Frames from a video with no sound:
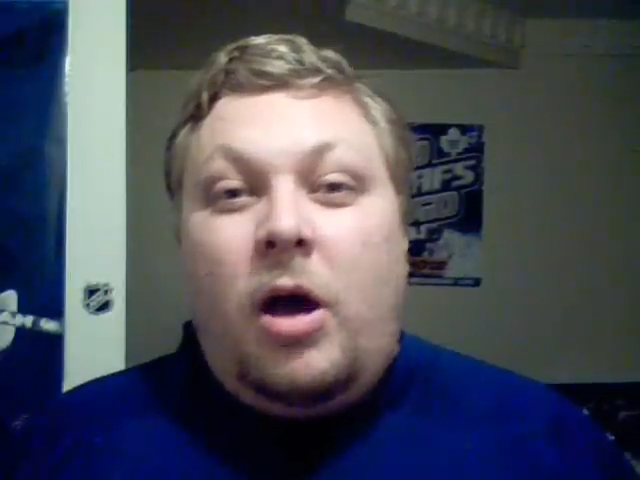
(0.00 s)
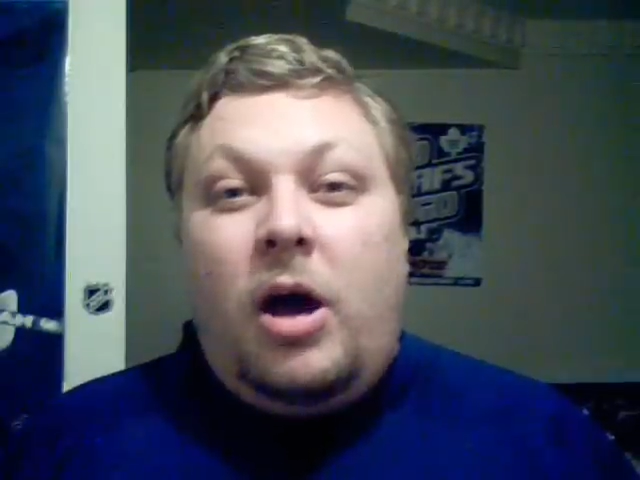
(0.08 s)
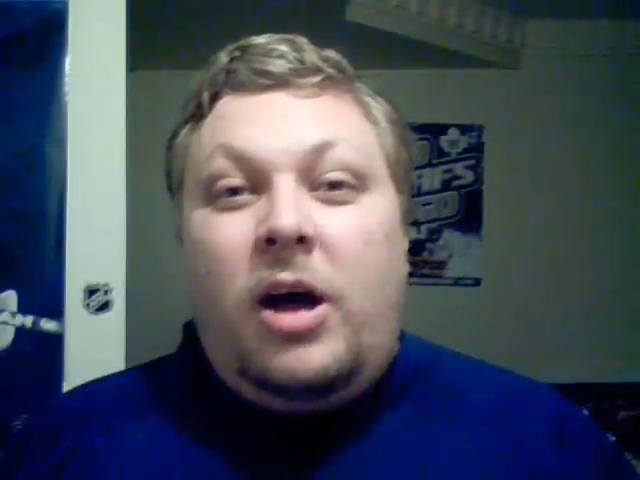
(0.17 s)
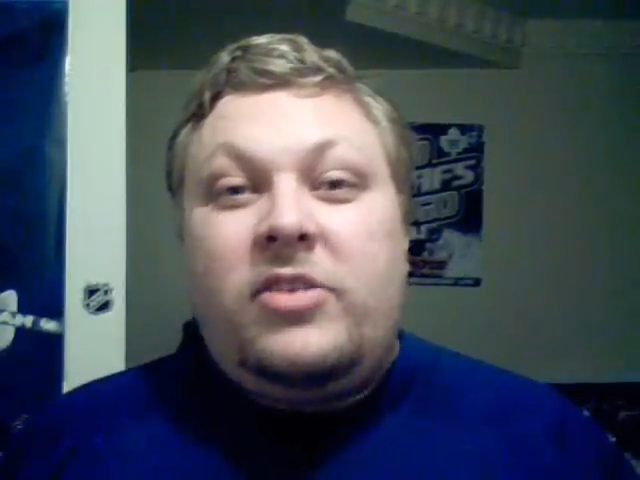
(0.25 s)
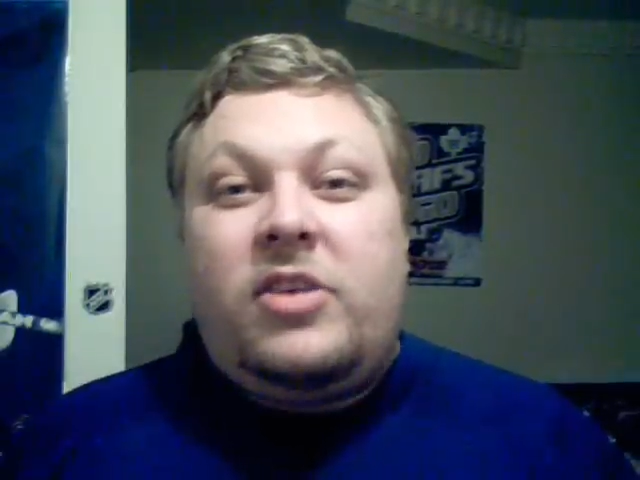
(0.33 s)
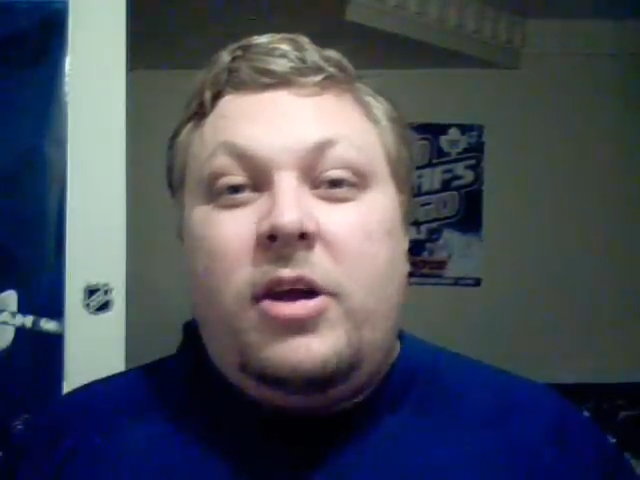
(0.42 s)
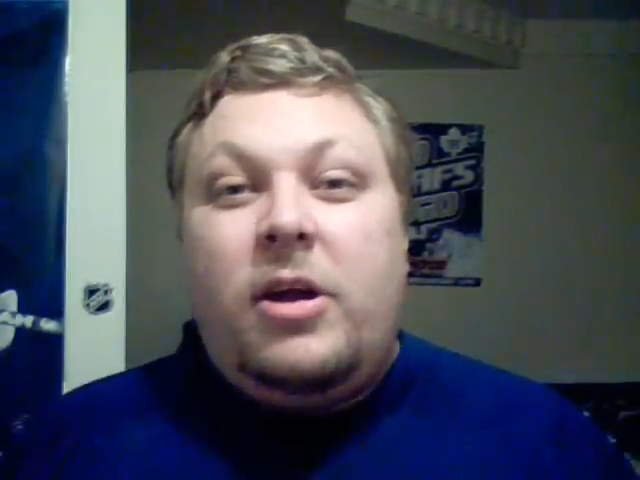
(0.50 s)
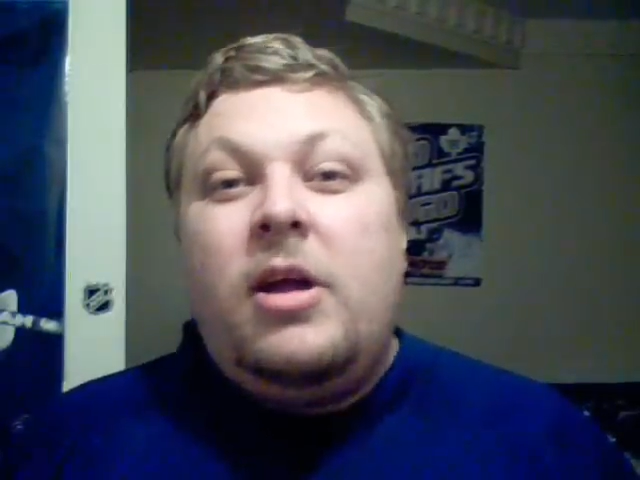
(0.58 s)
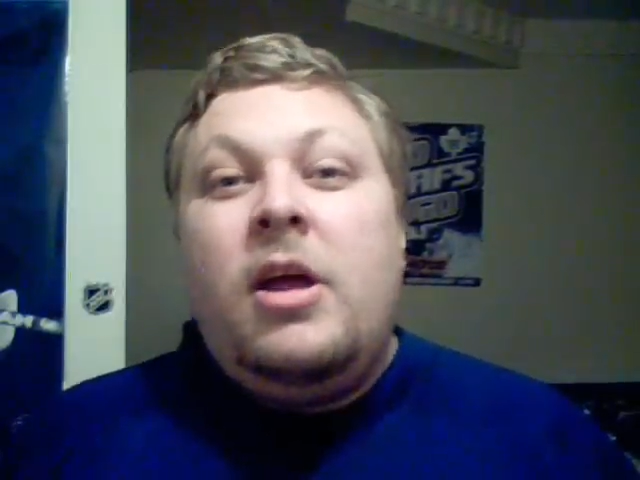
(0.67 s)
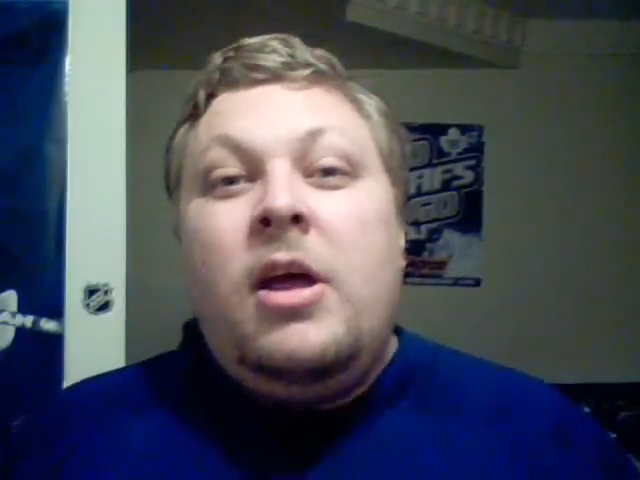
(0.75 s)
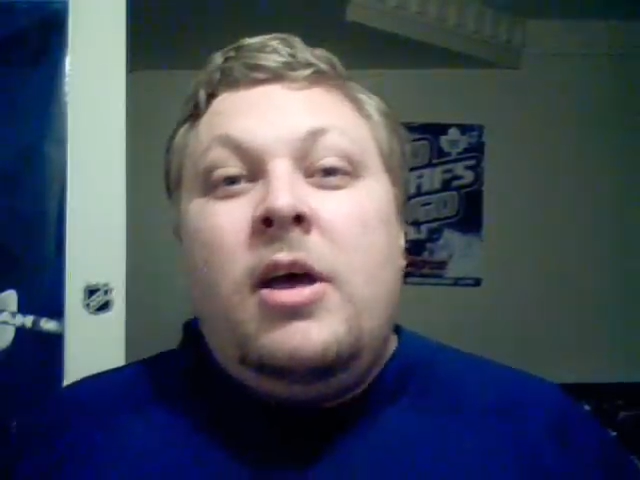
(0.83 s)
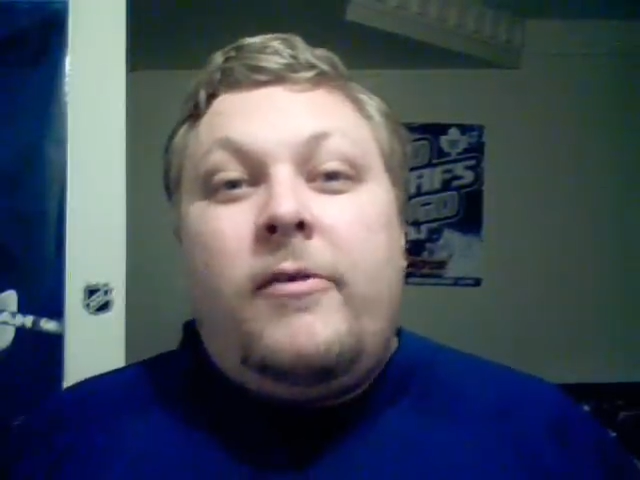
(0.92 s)
Oscar
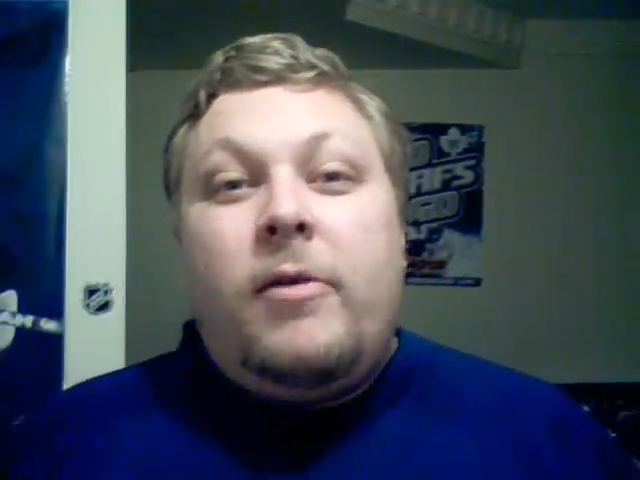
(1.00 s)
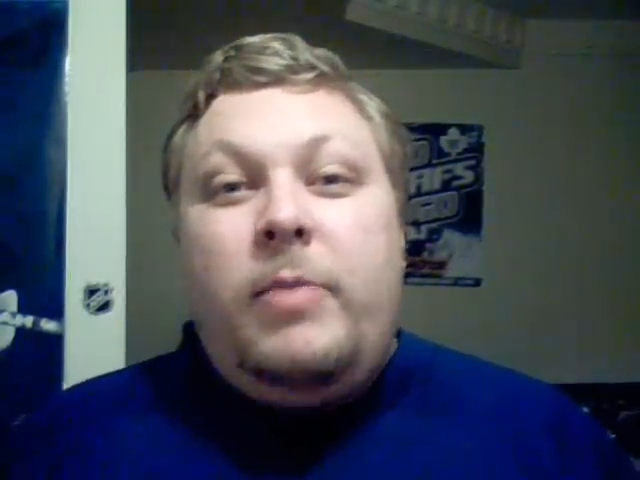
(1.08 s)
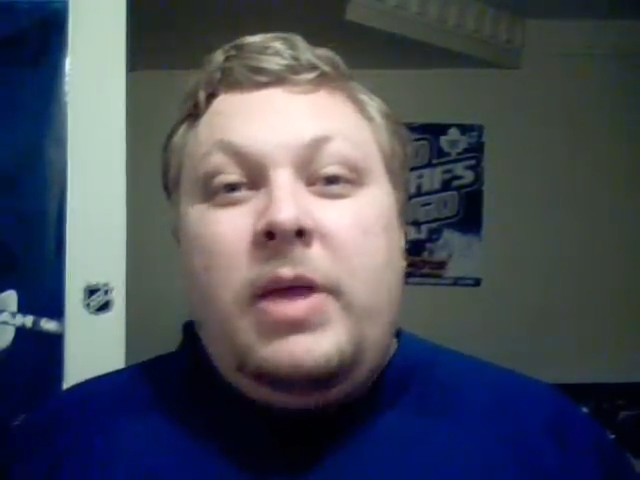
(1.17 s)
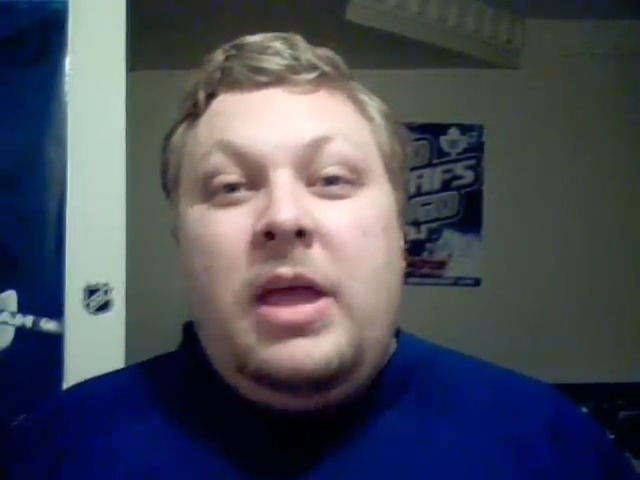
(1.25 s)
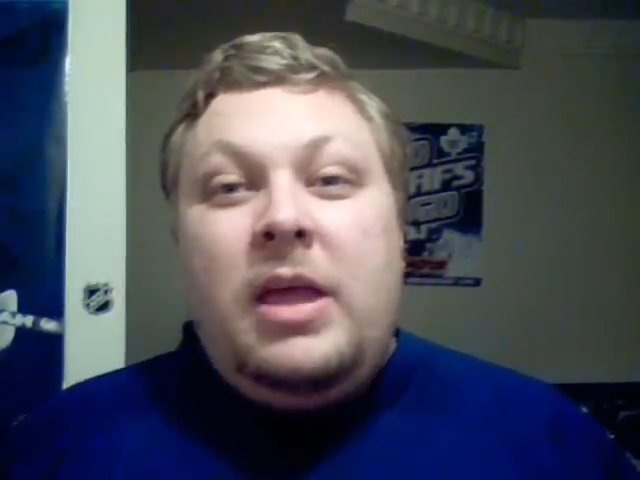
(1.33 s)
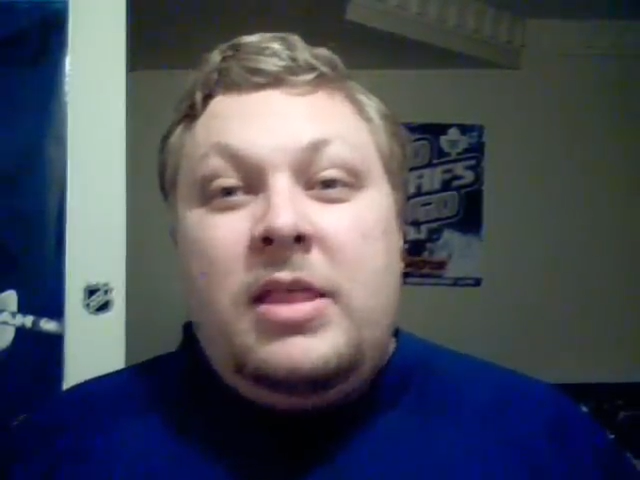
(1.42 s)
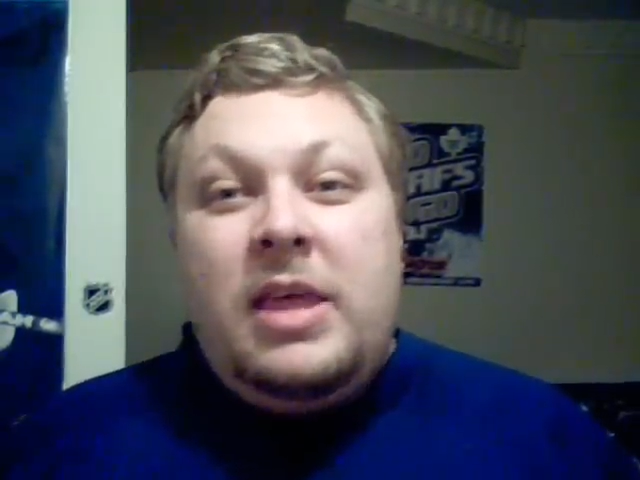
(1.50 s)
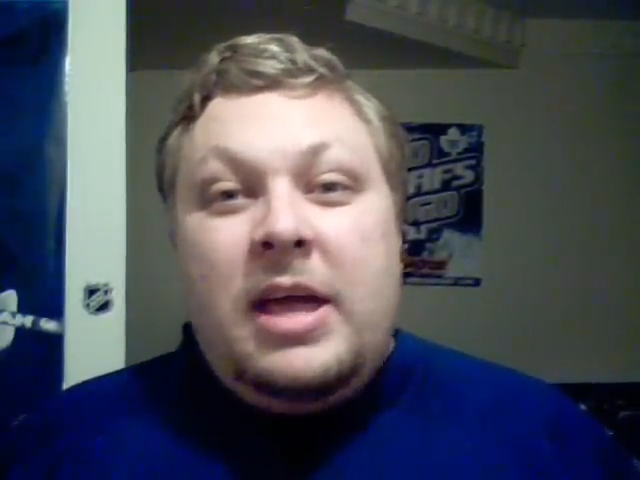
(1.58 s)
for being the